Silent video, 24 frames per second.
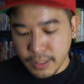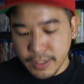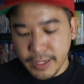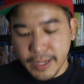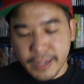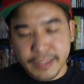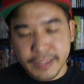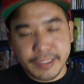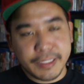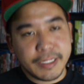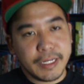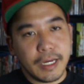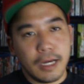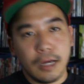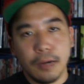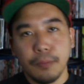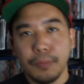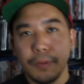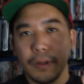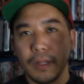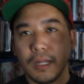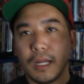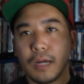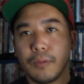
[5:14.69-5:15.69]
Next
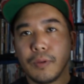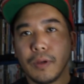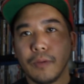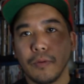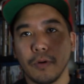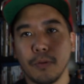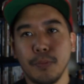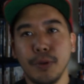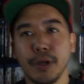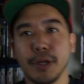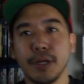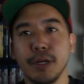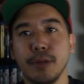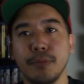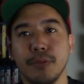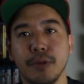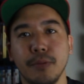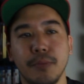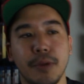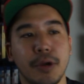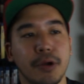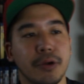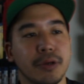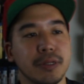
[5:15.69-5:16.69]
up, a lot of people are picking up the
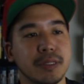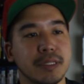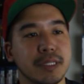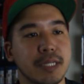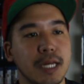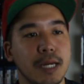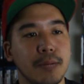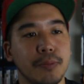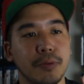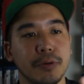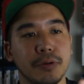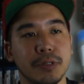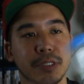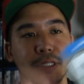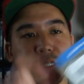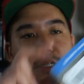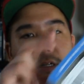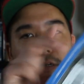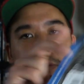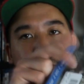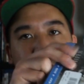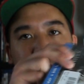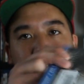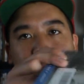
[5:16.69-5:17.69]
American Sniper
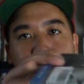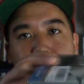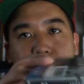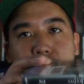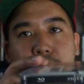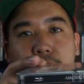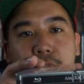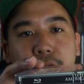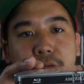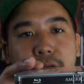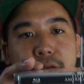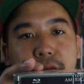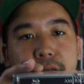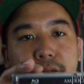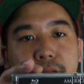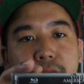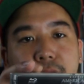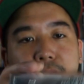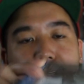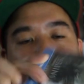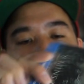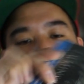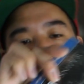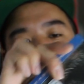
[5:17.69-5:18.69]
Steelbook from Target.
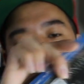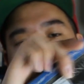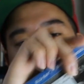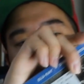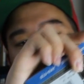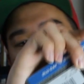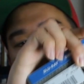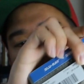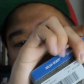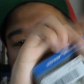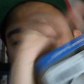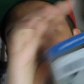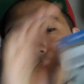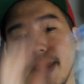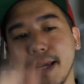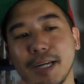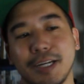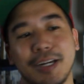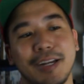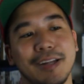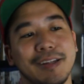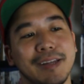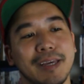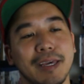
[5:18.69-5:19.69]
I
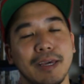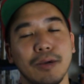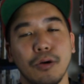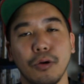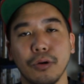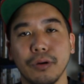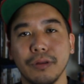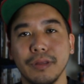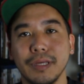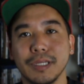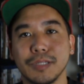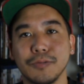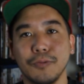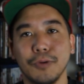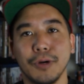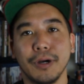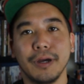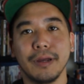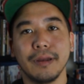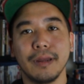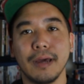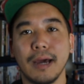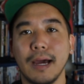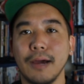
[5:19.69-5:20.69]
actually ordered this
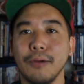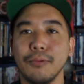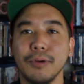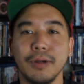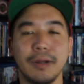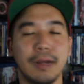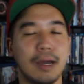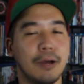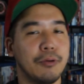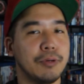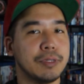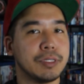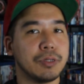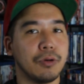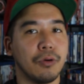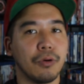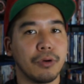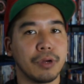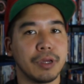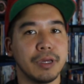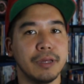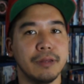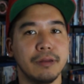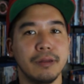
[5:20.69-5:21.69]
one. I went to
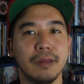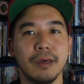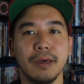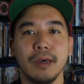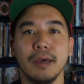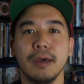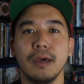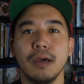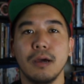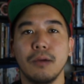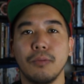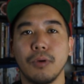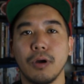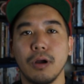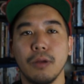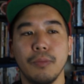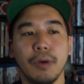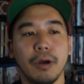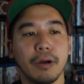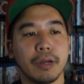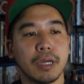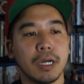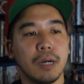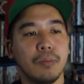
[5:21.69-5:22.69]
Oregon probably
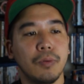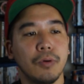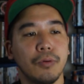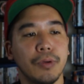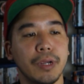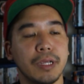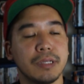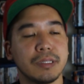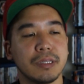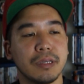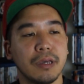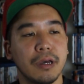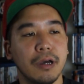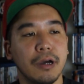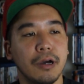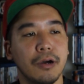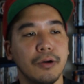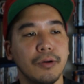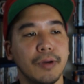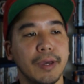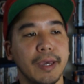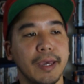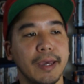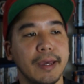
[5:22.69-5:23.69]
about a couple weeks
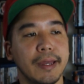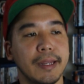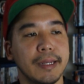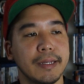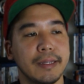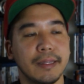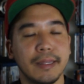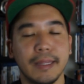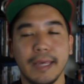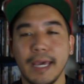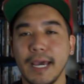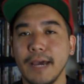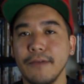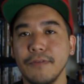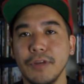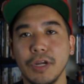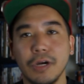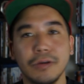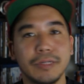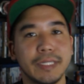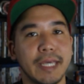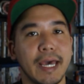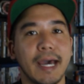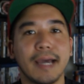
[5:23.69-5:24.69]
ago, and they have
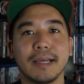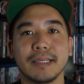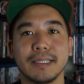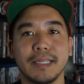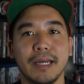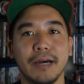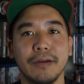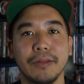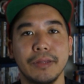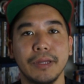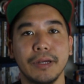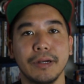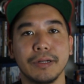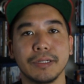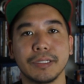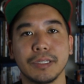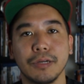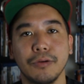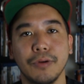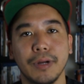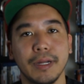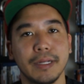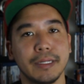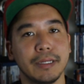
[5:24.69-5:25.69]
no tax down there.
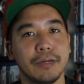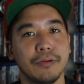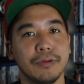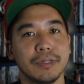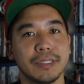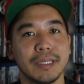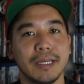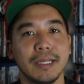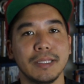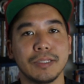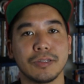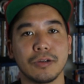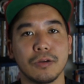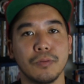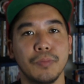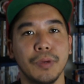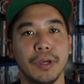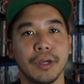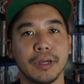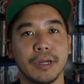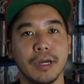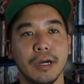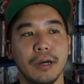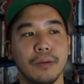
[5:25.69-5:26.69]
So what I did was in-store
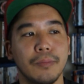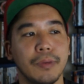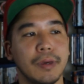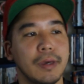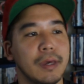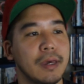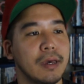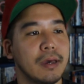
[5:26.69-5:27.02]
pickup.